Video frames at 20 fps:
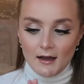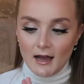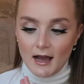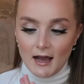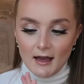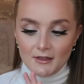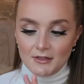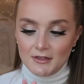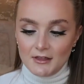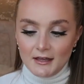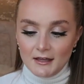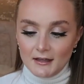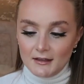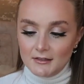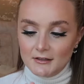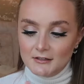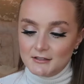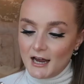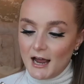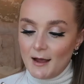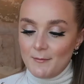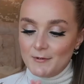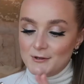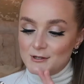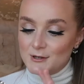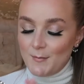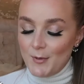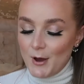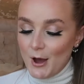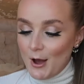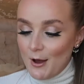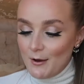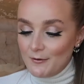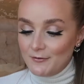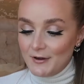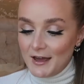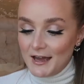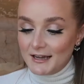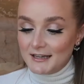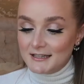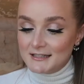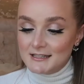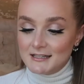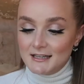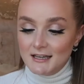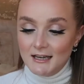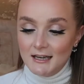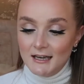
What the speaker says: I think the diamonds are perfect.